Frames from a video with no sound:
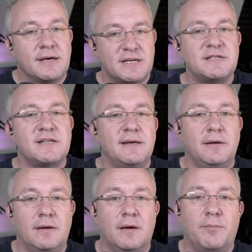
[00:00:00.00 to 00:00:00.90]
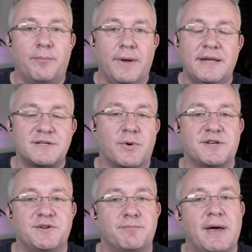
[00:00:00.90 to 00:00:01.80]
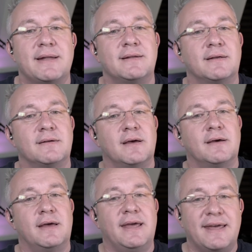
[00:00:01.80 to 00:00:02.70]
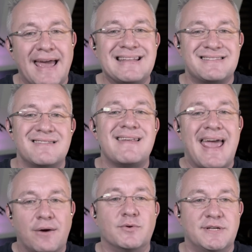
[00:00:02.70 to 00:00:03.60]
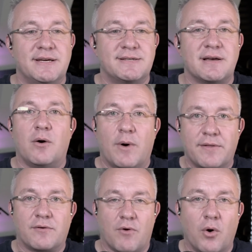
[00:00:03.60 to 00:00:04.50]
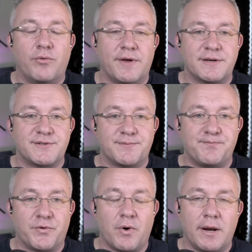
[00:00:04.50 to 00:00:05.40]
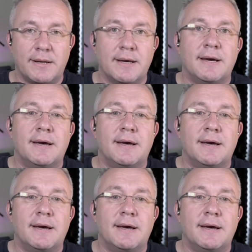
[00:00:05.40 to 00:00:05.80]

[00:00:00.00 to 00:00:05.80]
Essentially, in his question, Ben, he gets that equities are where the growth is, right?